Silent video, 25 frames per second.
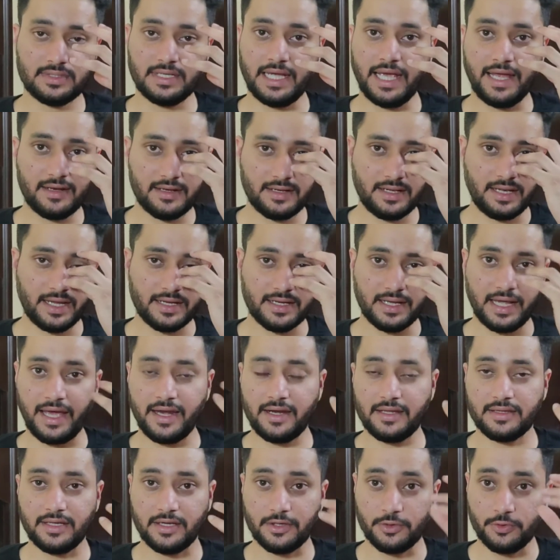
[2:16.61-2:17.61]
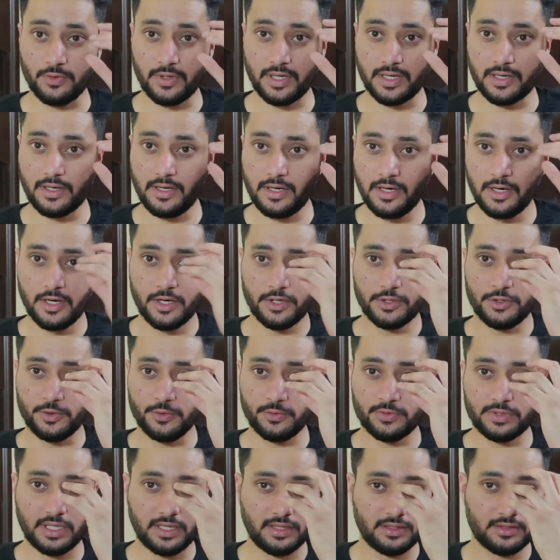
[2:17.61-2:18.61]
and like anything, you are
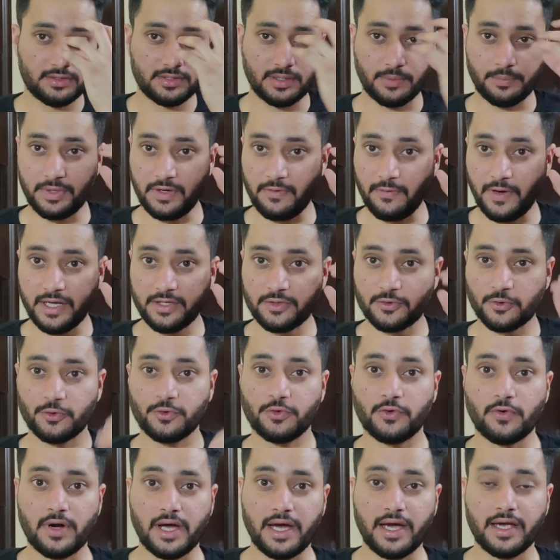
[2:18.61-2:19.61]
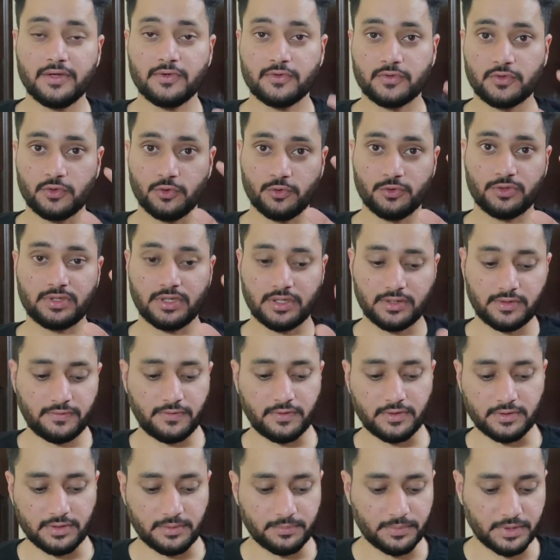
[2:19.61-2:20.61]
using some device on your eyes to search
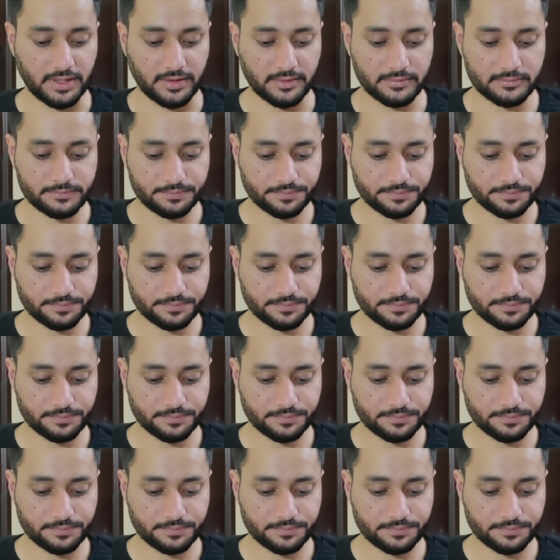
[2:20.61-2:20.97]
for something.